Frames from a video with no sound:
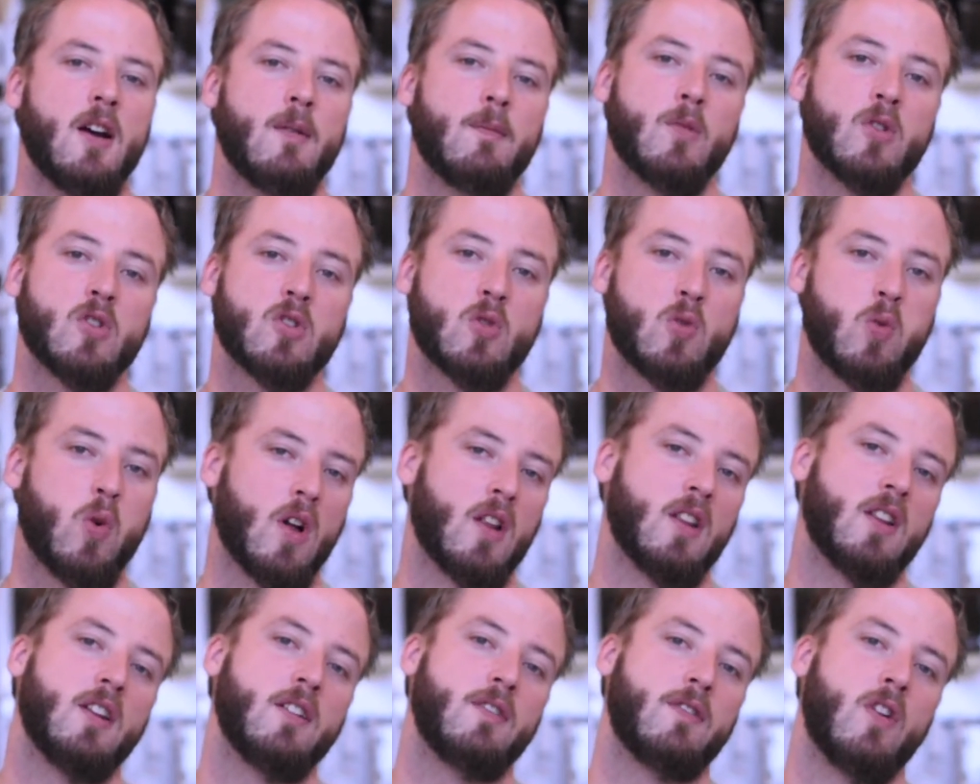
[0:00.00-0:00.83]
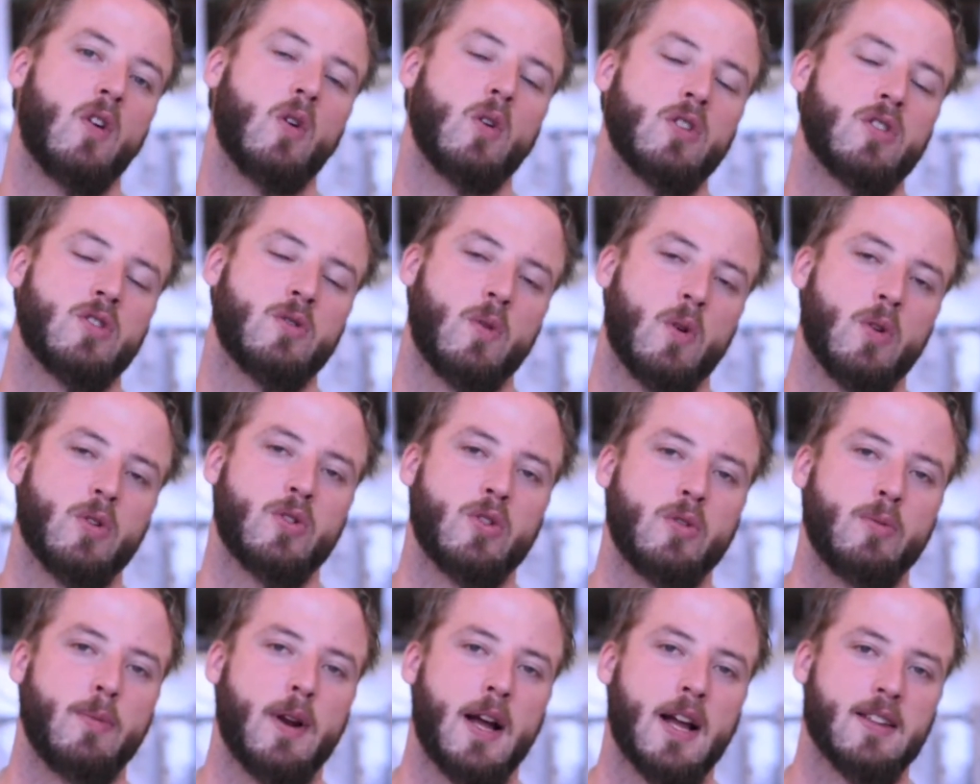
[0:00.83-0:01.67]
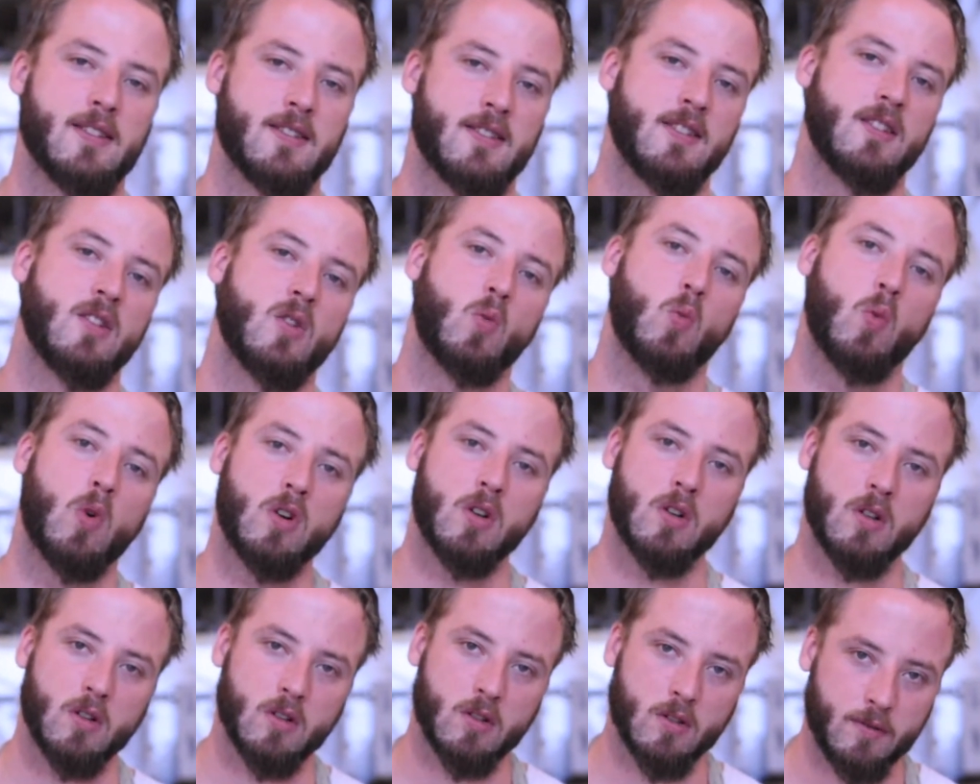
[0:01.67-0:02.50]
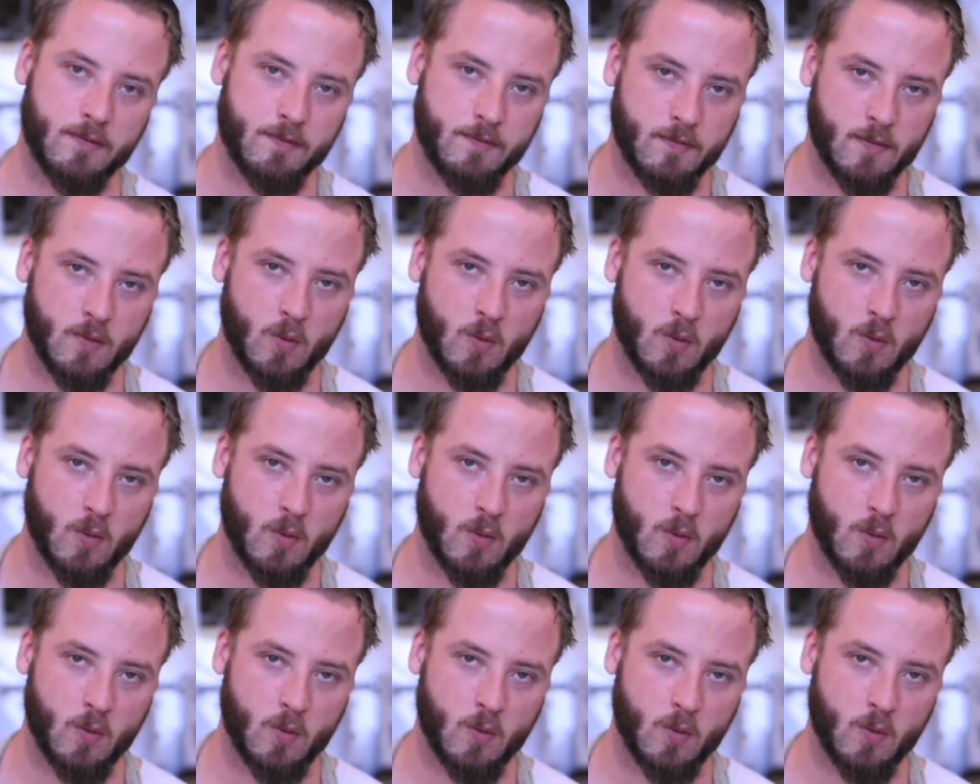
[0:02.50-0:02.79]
most quality focused roaster brands in the world.